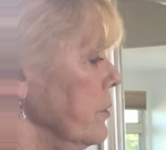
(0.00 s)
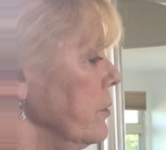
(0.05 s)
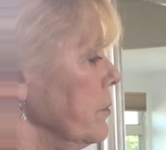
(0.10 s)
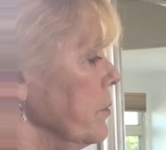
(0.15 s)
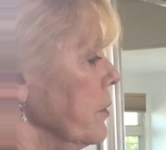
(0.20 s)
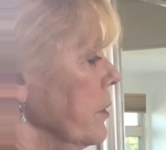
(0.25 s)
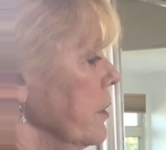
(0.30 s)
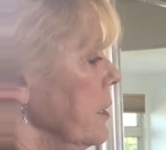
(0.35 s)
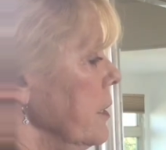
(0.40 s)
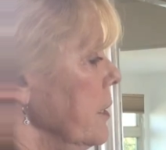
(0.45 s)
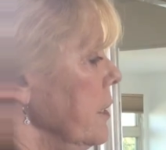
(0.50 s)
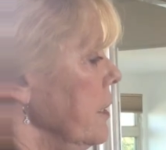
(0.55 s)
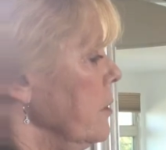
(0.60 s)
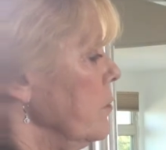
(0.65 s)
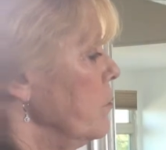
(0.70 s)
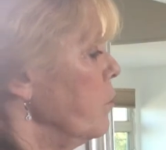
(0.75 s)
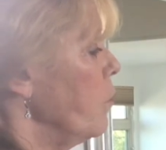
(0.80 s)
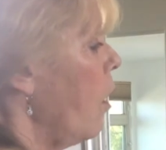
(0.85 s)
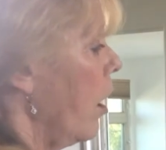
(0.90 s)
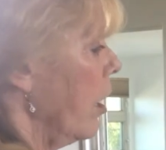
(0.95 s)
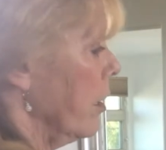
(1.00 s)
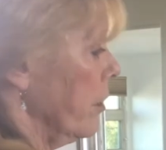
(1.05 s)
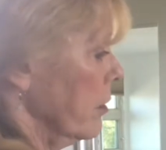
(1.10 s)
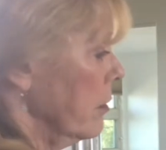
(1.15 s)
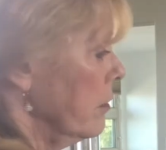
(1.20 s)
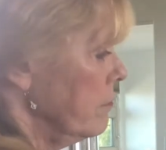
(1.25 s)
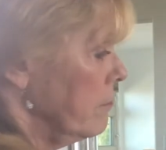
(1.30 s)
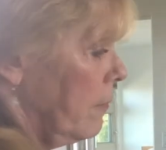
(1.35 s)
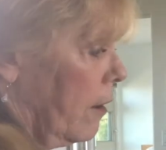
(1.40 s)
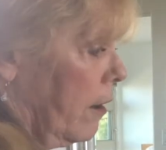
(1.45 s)
We're going to need
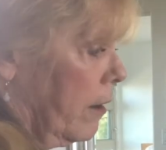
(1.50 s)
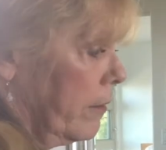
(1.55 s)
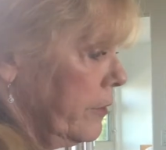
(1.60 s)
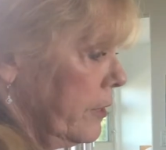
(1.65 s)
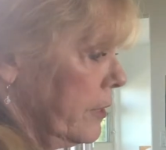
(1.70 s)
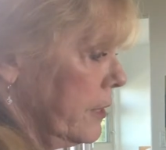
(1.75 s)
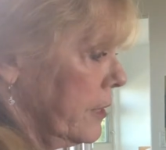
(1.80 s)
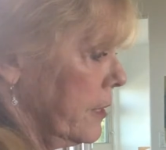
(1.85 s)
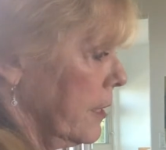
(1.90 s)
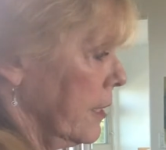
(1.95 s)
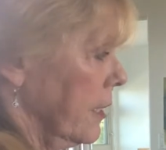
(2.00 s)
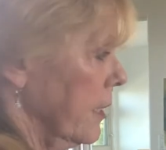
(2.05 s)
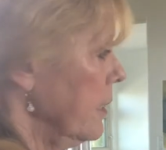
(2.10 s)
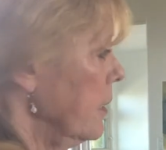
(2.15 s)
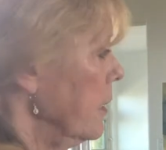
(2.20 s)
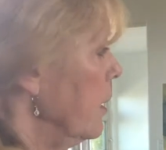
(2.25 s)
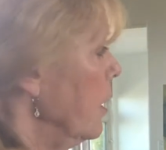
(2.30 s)
water, obviously.